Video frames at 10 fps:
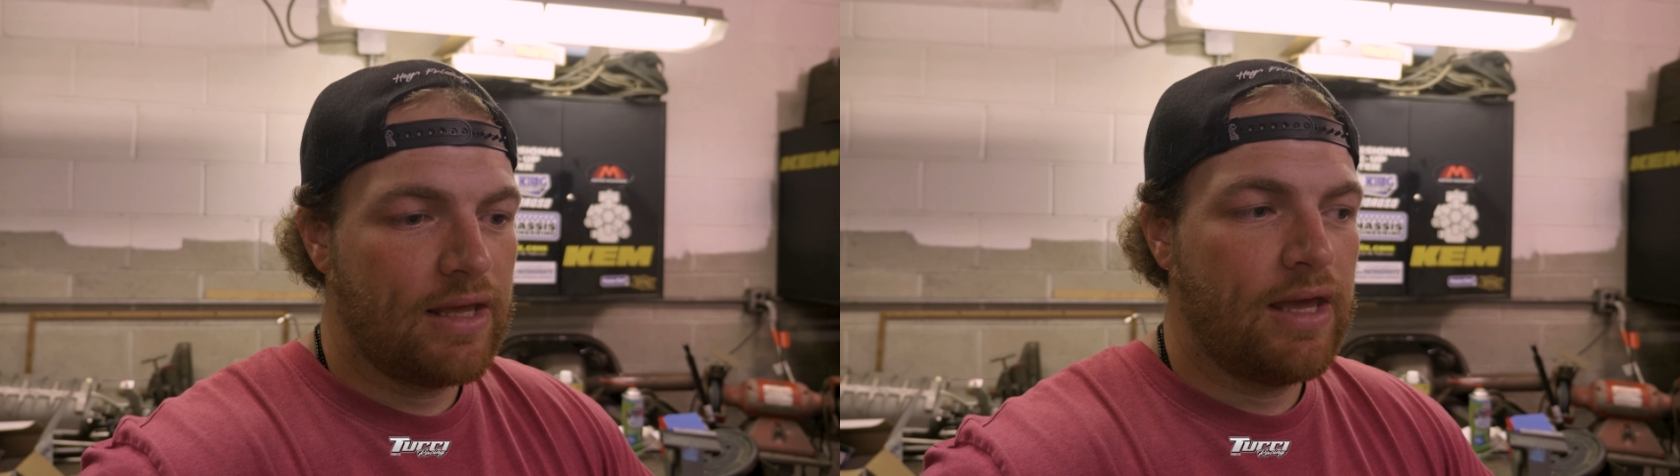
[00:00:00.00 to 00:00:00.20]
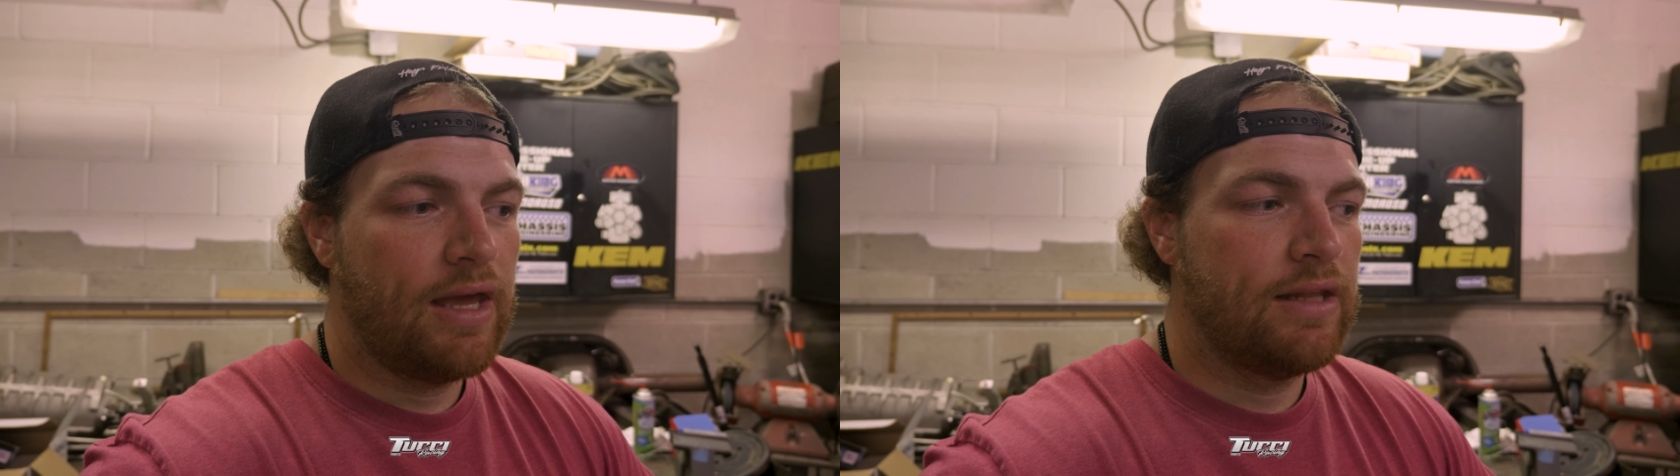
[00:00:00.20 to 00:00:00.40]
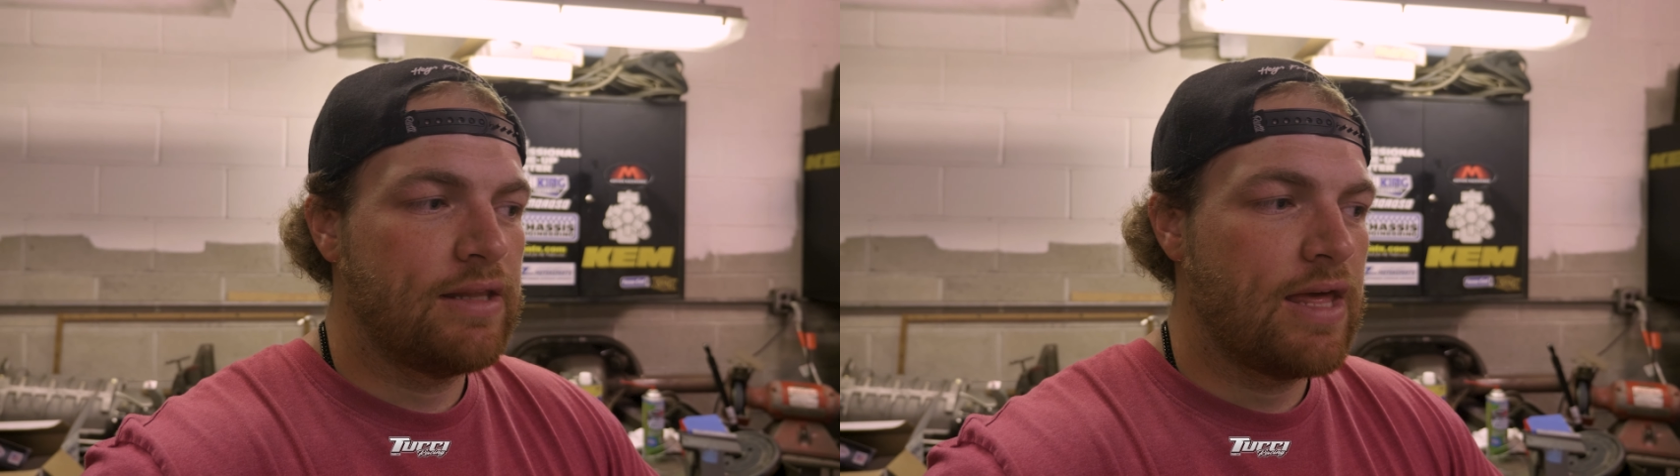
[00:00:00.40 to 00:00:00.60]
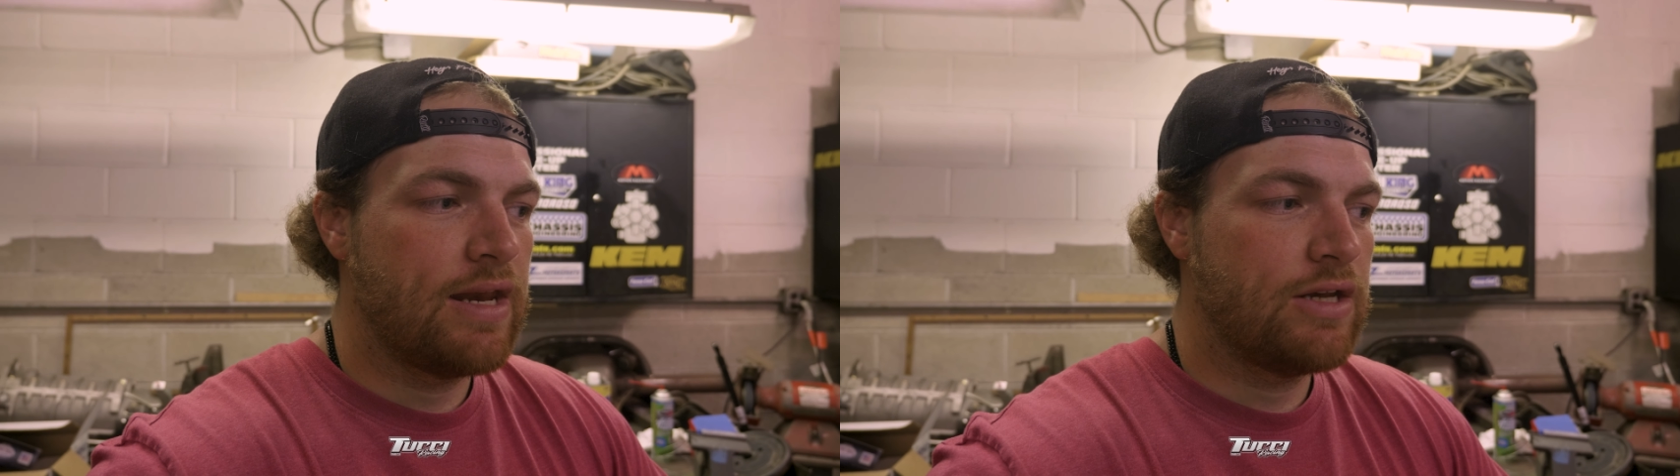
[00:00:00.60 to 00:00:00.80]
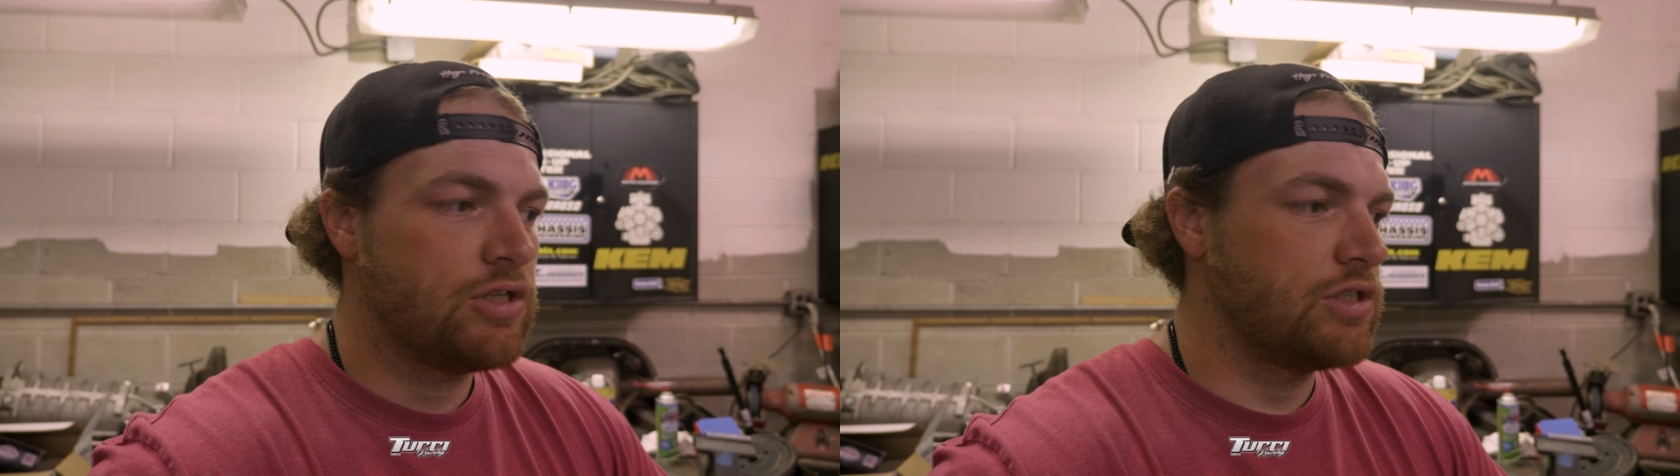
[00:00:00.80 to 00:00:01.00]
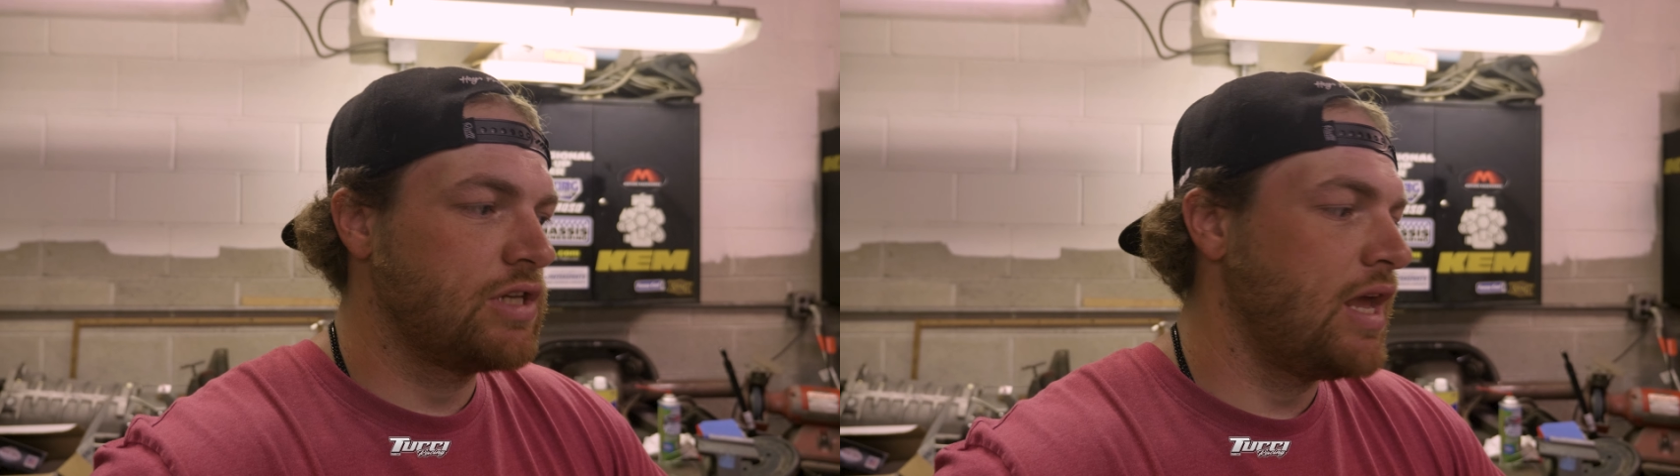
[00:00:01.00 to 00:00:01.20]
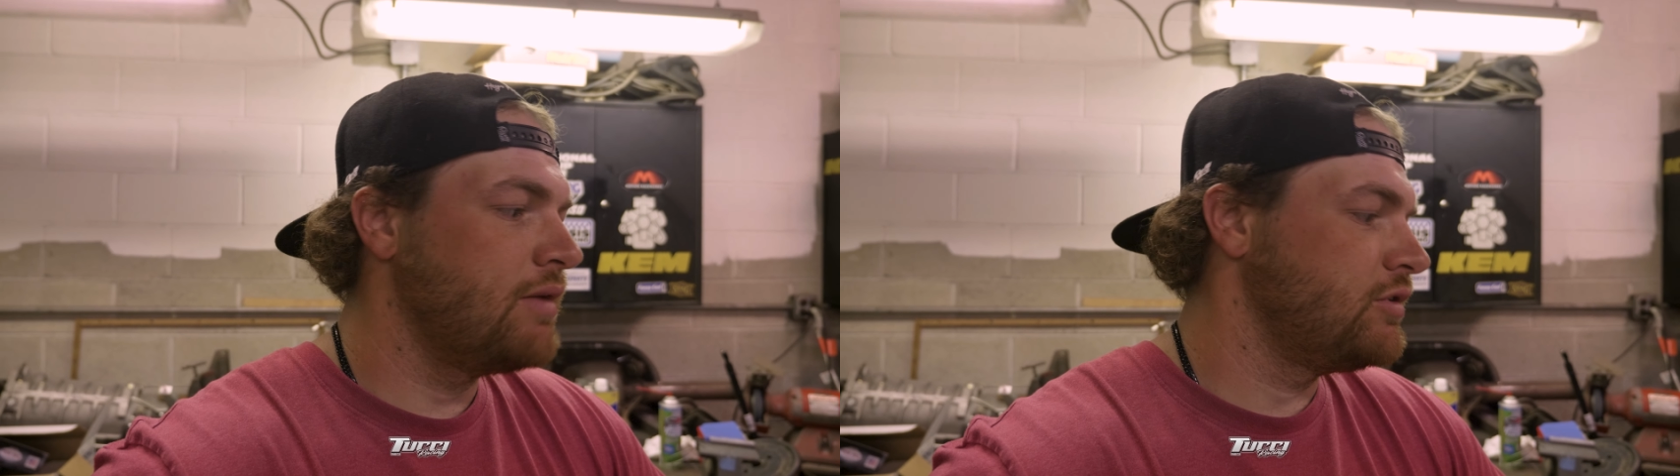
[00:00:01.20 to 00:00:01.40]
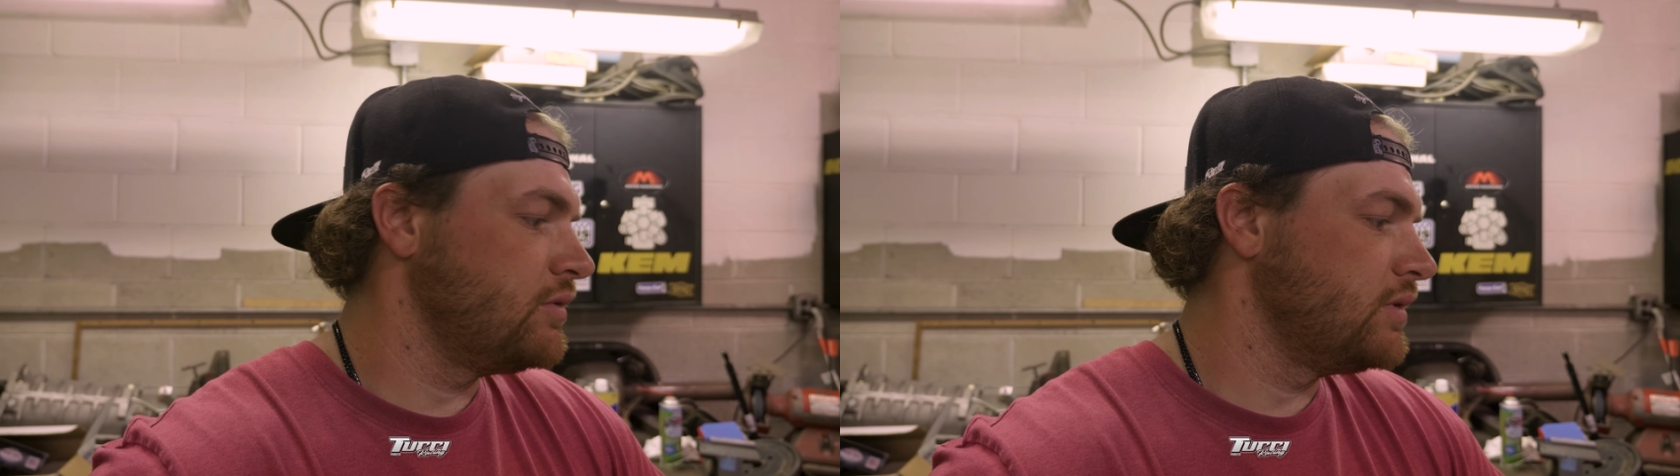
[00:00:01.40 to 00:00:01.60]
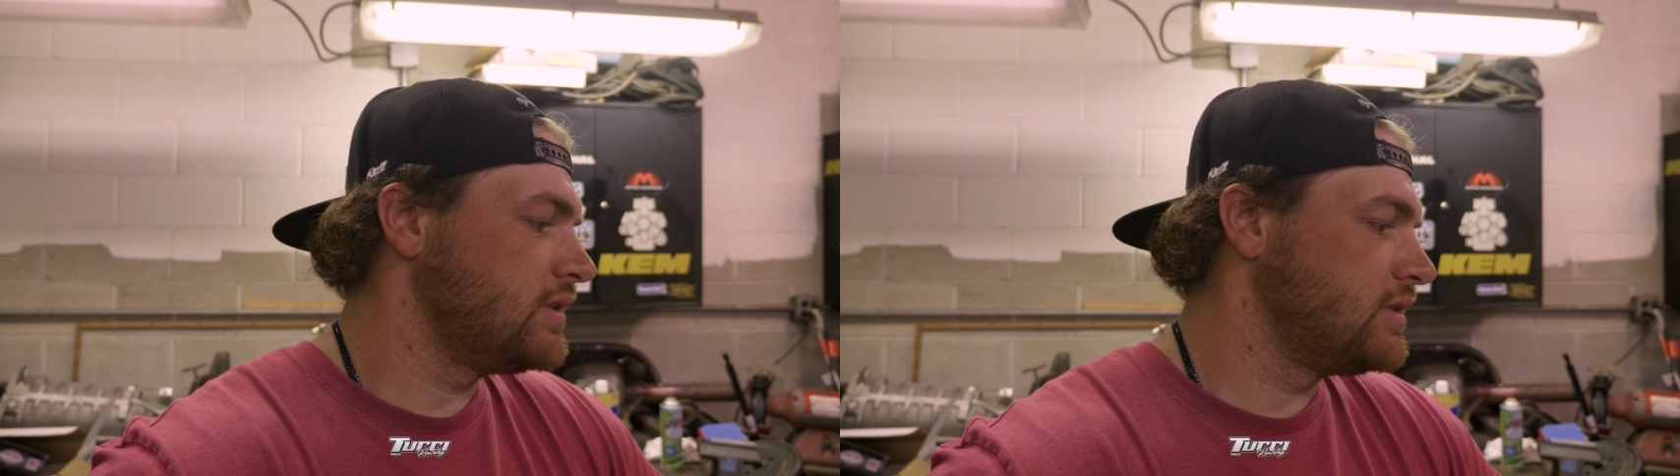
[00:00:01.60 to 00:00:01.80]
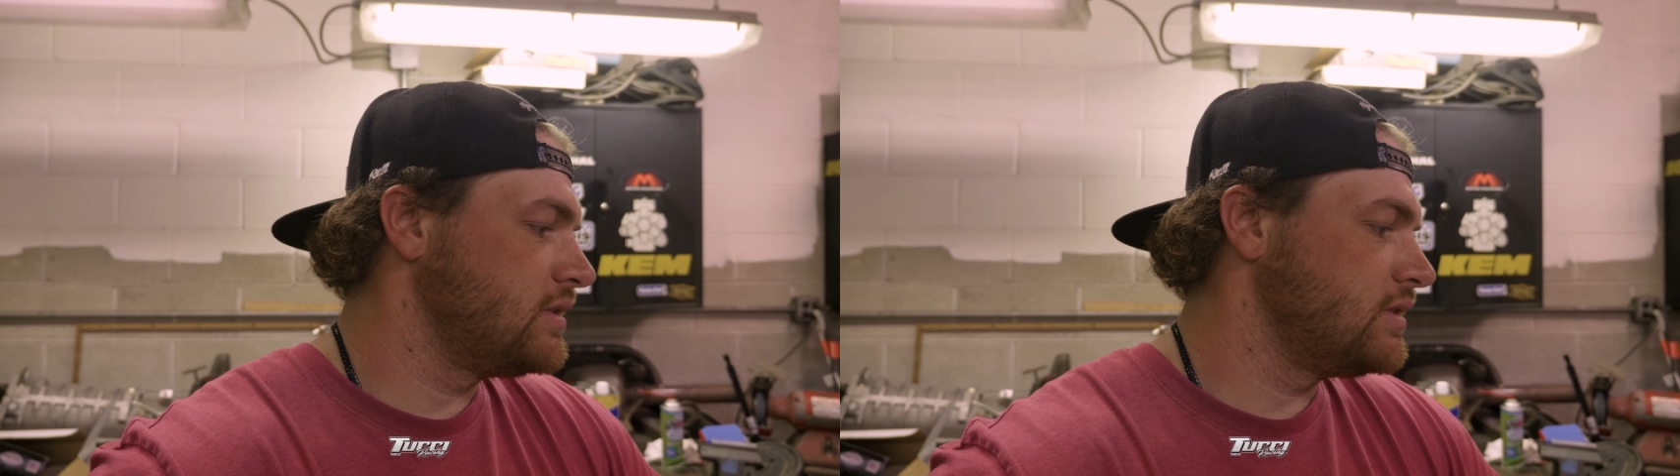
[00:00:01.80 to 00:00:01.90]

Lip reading: And then it just came to